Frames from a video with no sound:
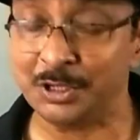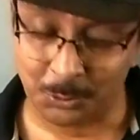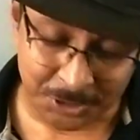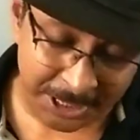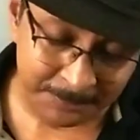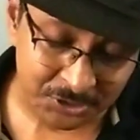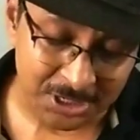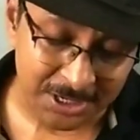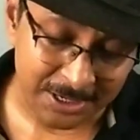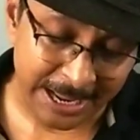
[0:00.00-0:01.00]
you named
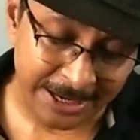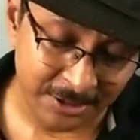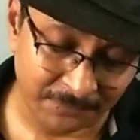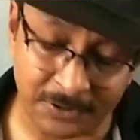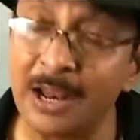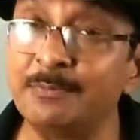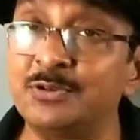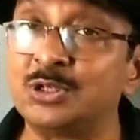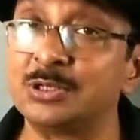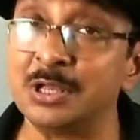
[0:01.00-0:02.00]
9 of
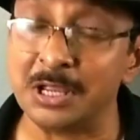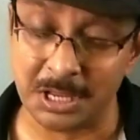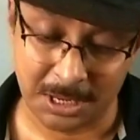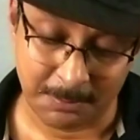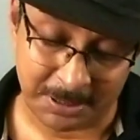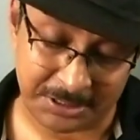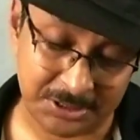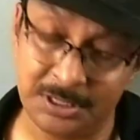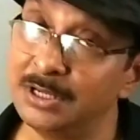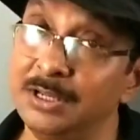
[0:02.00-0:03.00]
clubs,
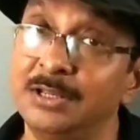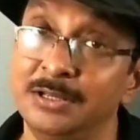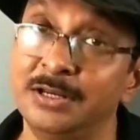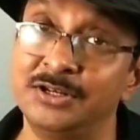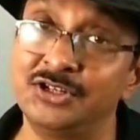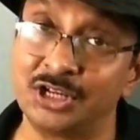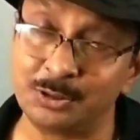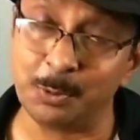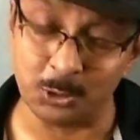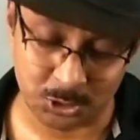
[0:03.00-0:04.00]
but here it is
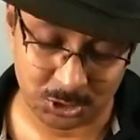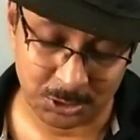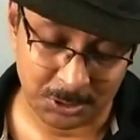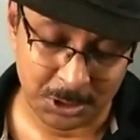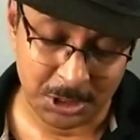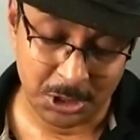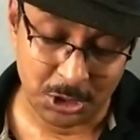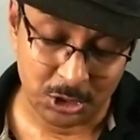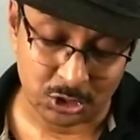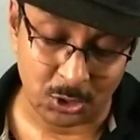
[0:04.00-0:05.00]
exposed.
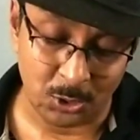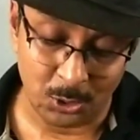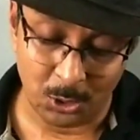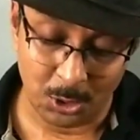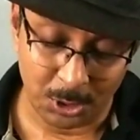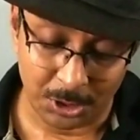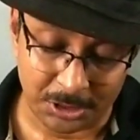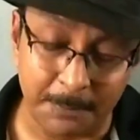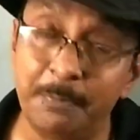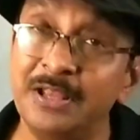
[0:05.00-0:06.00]
So
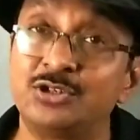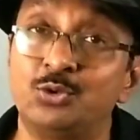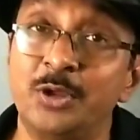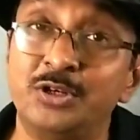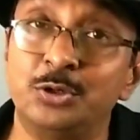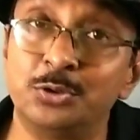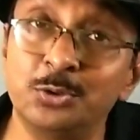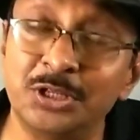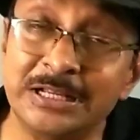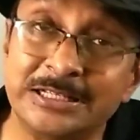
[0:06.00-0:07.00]
the best way to
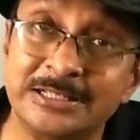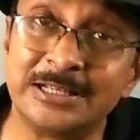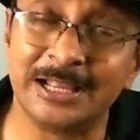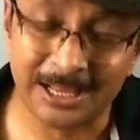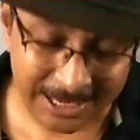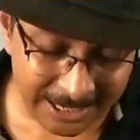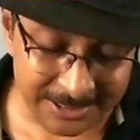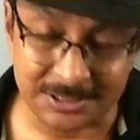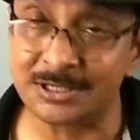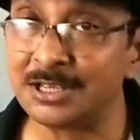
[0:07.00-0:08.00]
do this
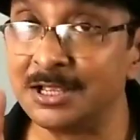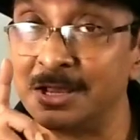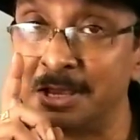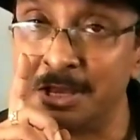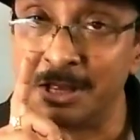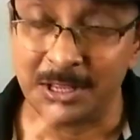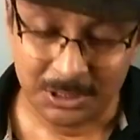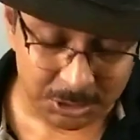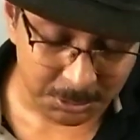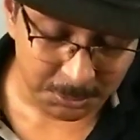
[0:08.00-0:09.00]
is
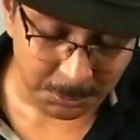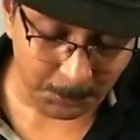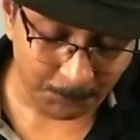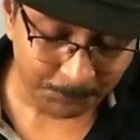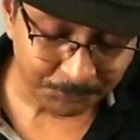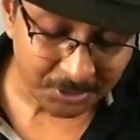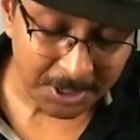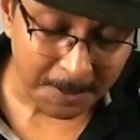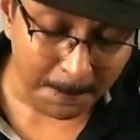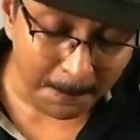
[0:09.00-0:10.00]
to
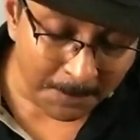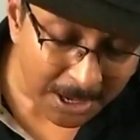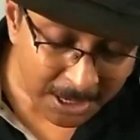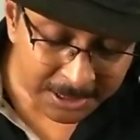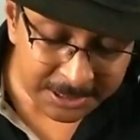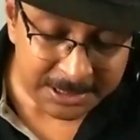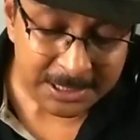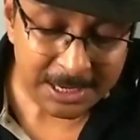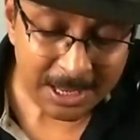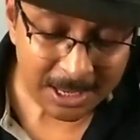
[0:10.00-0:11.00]

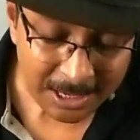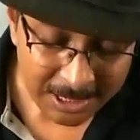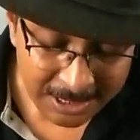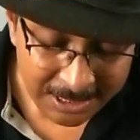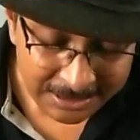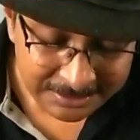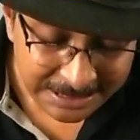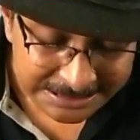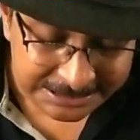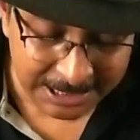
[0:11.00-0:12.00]
mark
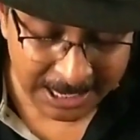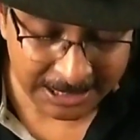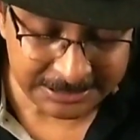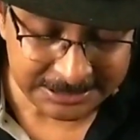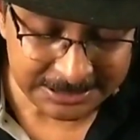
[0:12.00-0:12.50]
this card,